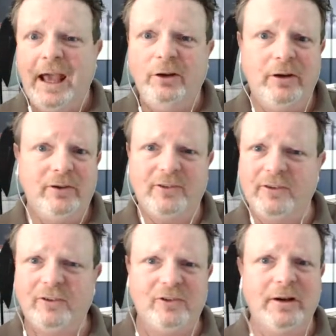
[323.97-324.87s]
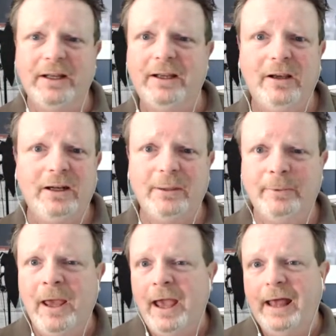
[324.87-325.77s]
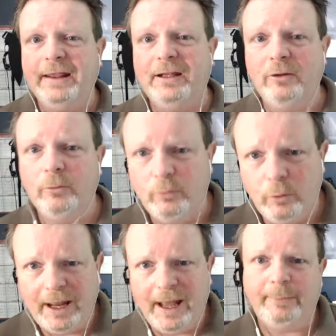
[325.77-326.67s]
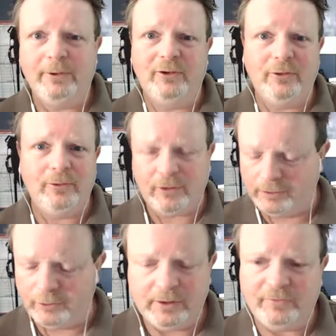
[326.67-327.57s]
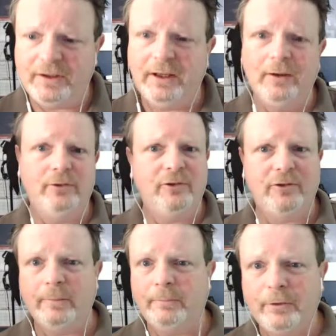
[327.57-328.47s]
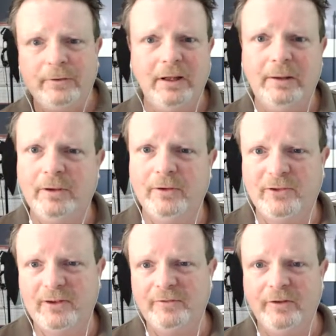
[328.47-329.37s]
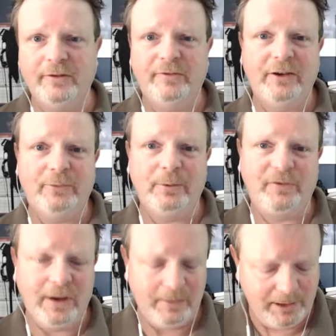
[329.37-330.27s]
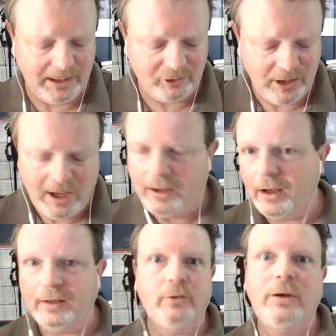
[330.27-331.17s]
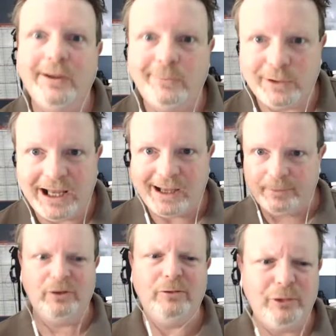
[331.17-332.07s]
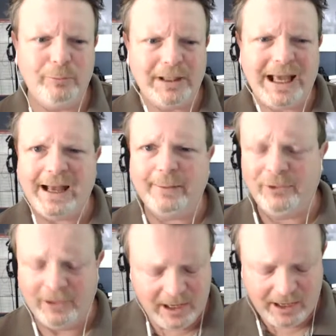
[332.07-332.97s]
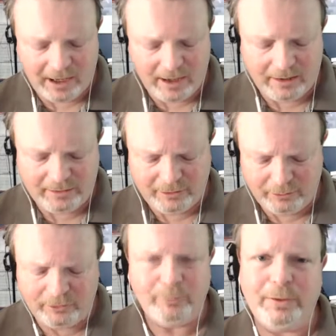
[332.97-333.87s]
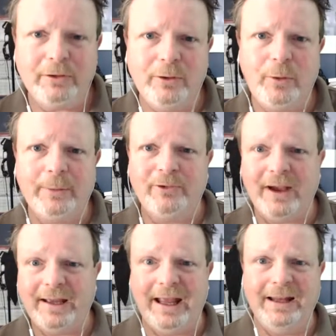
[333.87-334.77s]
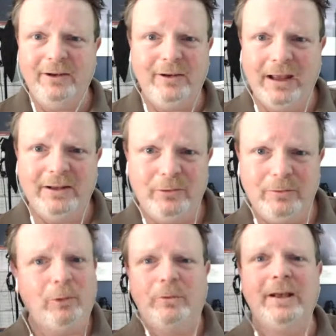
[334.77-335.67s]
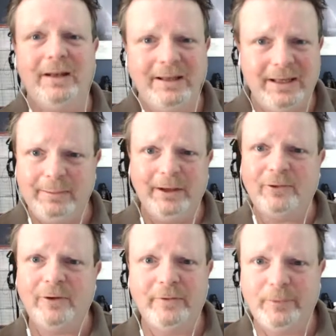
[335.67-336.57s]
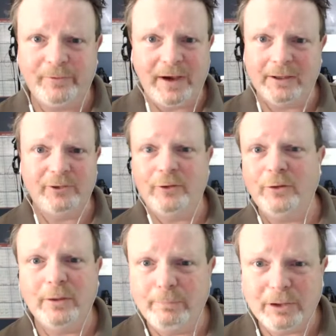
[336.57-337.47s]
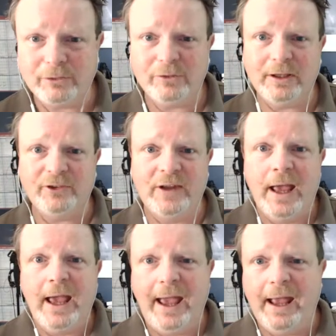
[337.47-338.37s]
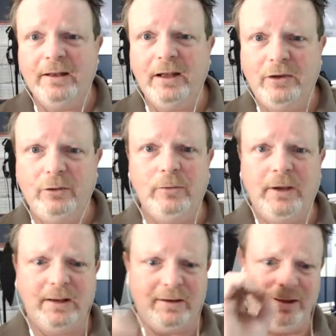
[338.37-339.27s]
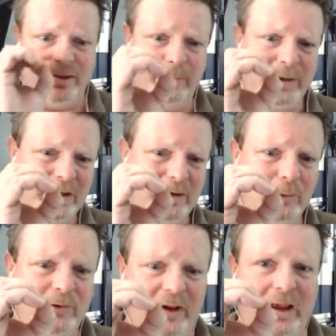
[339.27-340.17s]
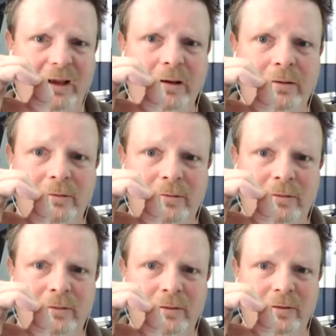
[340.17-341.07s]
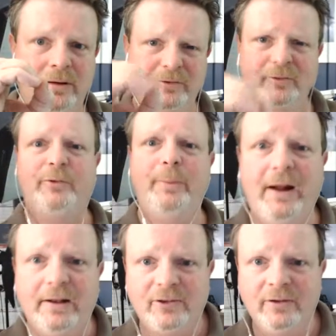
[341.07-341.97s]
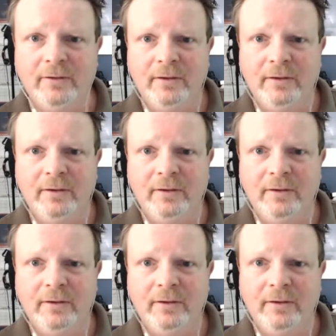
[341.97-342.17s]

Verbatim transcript: And you get start getting cut up. And then you, what happens? You start doing the videos. You start putting out the stuff on the Facebook fan page. Uh, you get on Blab and you do Blabs. Uh, you, you build the website and, and you go get an email service provider so you can build your list and you get the big goose egg of response.